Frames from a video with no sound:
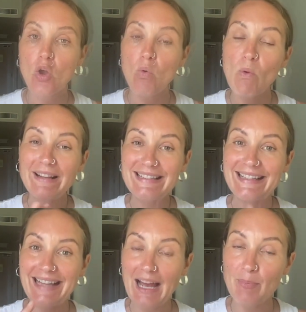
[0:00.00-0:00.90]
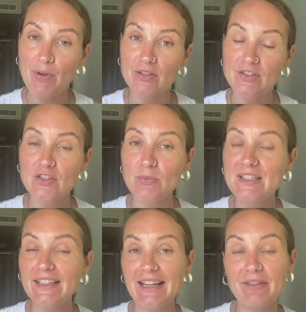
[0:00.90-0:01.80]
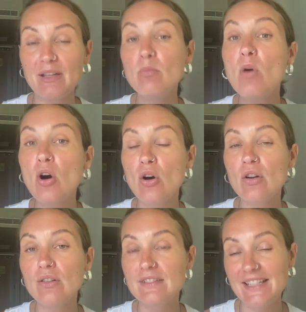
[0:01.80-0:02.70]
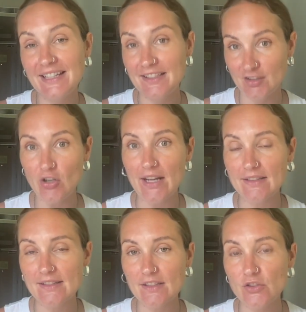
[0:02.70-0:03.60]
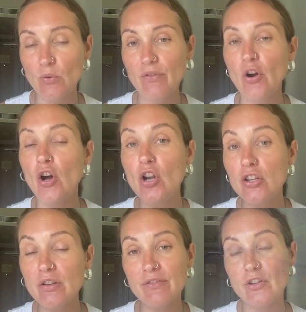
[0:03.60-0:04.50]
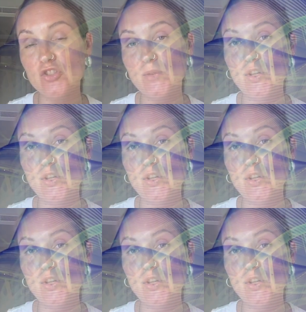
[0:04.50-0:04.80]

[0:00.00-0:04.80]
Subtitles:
Once that happens, we start having more DNA strands. So for a lot of us, we're